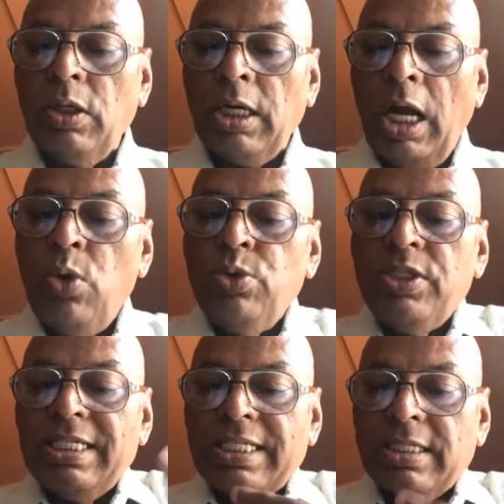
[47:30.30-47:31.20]

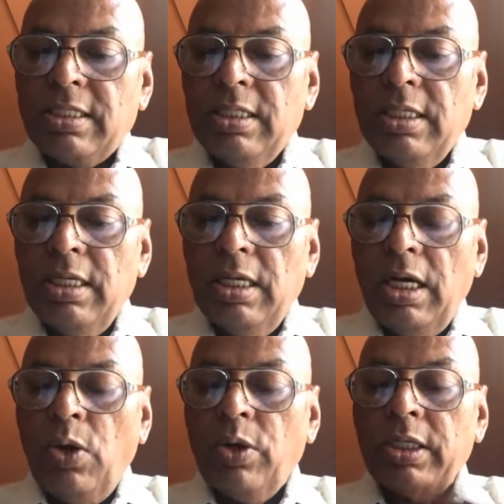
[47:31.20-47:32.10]
arouses
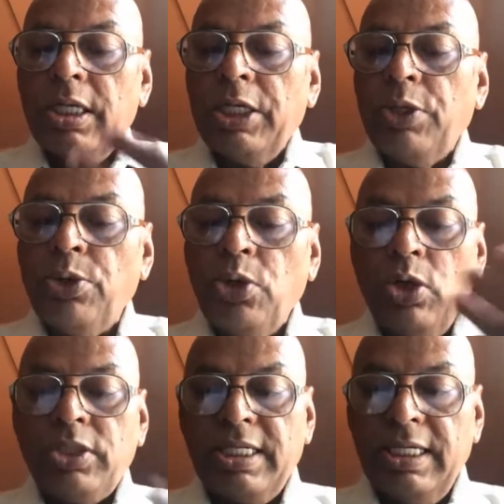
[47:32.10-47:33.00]
our
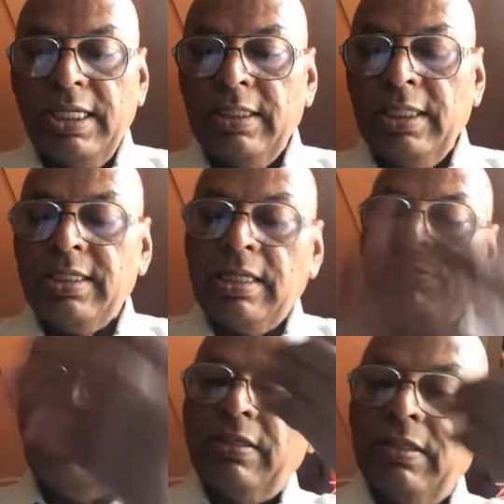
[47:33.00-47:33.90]
curiosity that
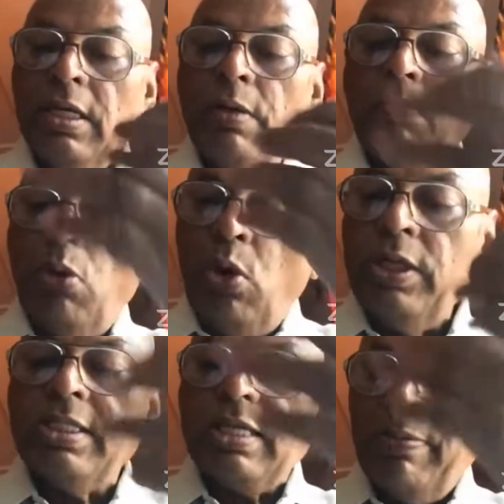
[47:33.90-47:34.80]
something more
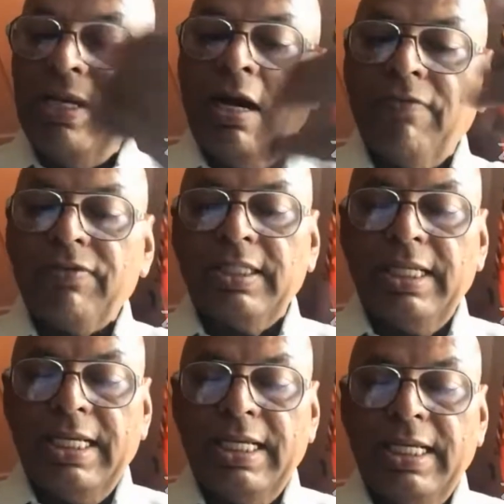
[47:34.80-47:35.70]
is coming after
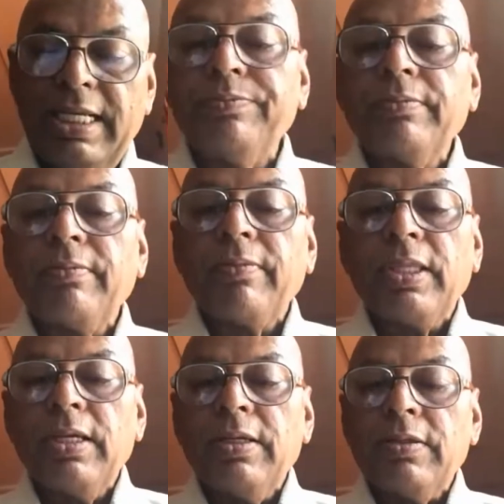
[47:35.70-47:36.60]
this,
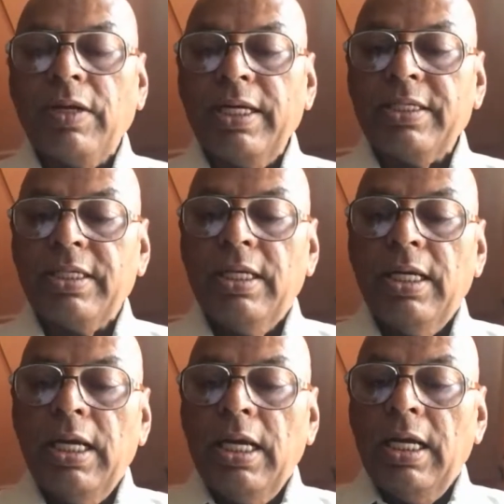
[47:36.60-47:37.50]
right?
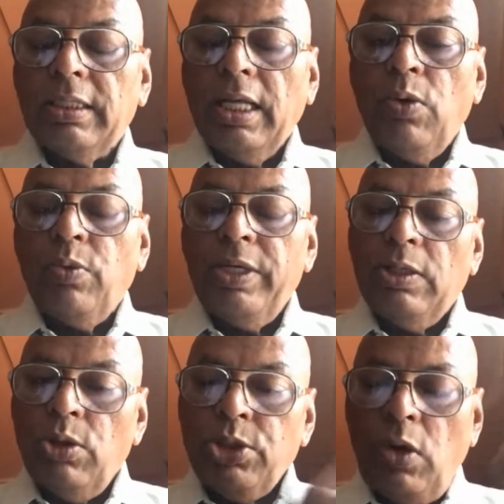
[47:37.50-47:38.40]
Now we can
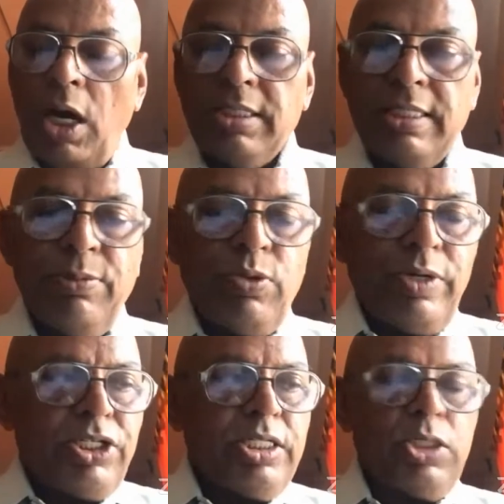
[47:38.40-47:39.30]
also ask them
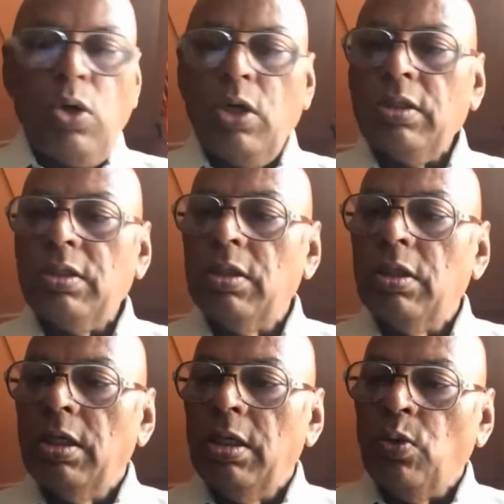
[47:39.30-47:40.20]
questions on
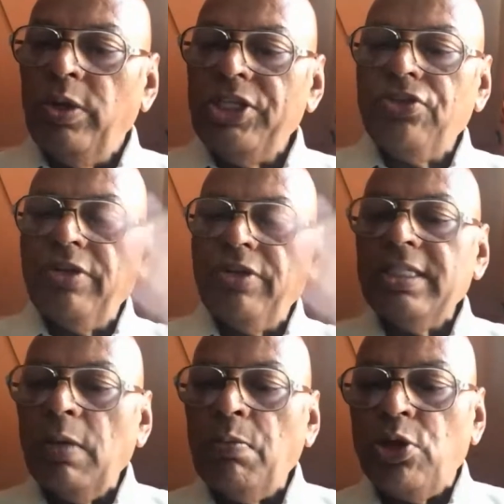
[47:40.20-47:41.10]
which
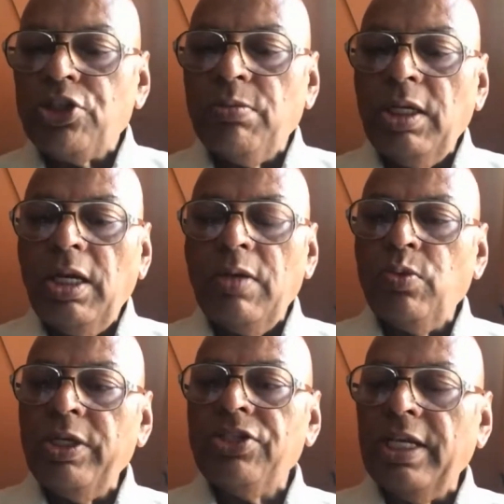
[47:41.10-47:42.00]
things are possible and
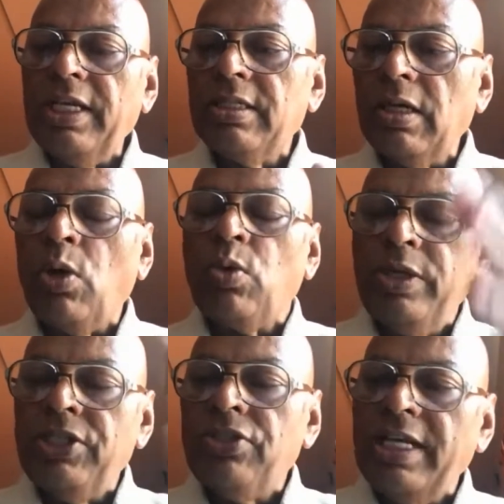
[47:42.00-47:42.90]
which
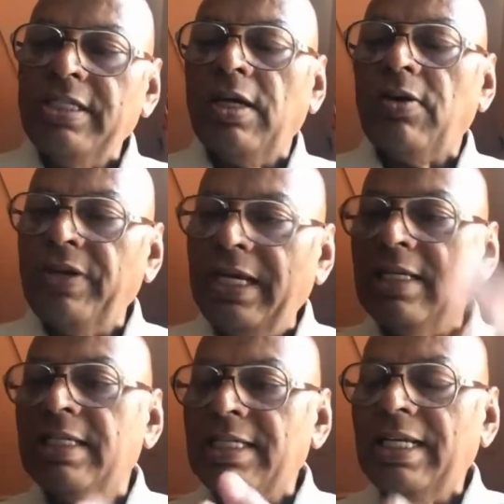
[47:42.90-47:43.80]
things are
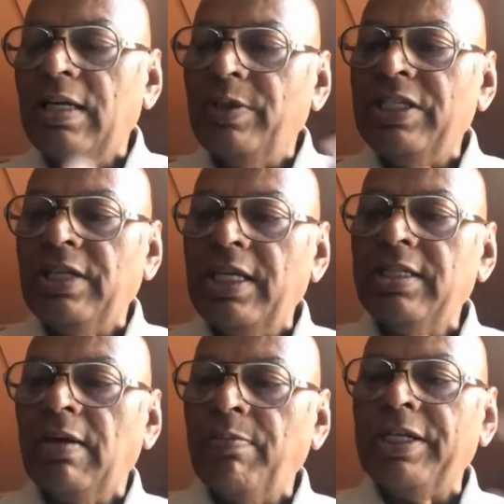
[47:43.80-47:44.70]
realistic and which things
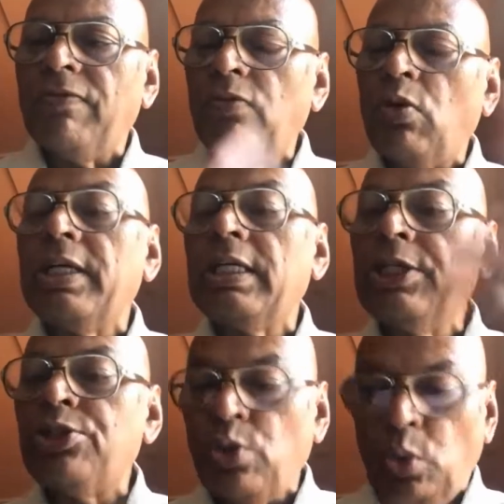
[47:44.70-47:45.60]
are metaphorically
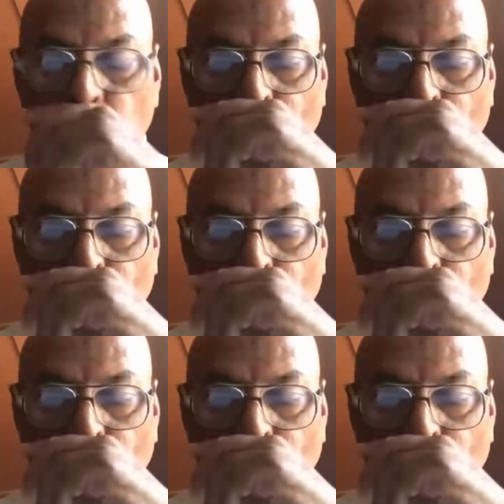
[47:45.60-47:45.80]
true,